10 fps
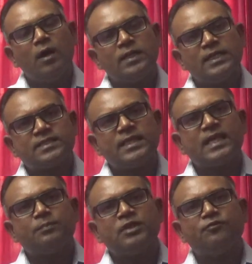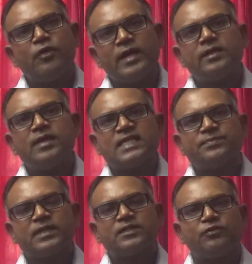let's take up the final
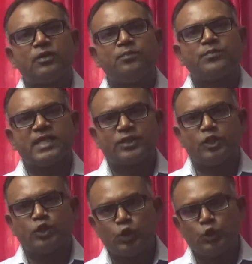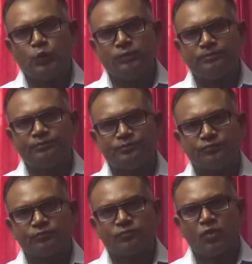aspect from section 2,
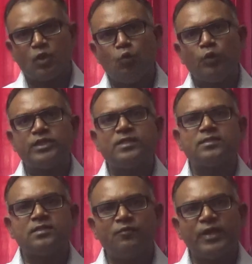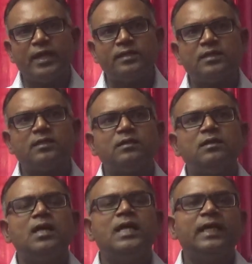which is the way
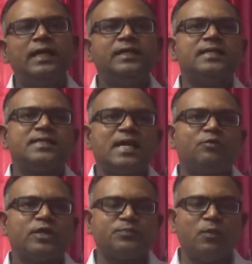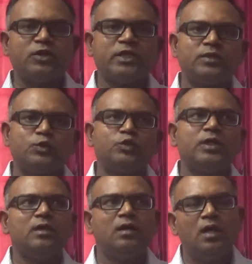the Indians have responded to
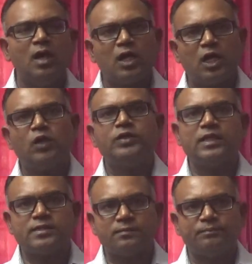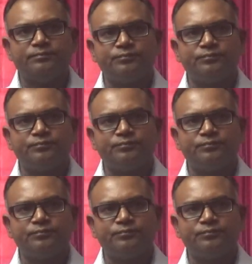the colonialism.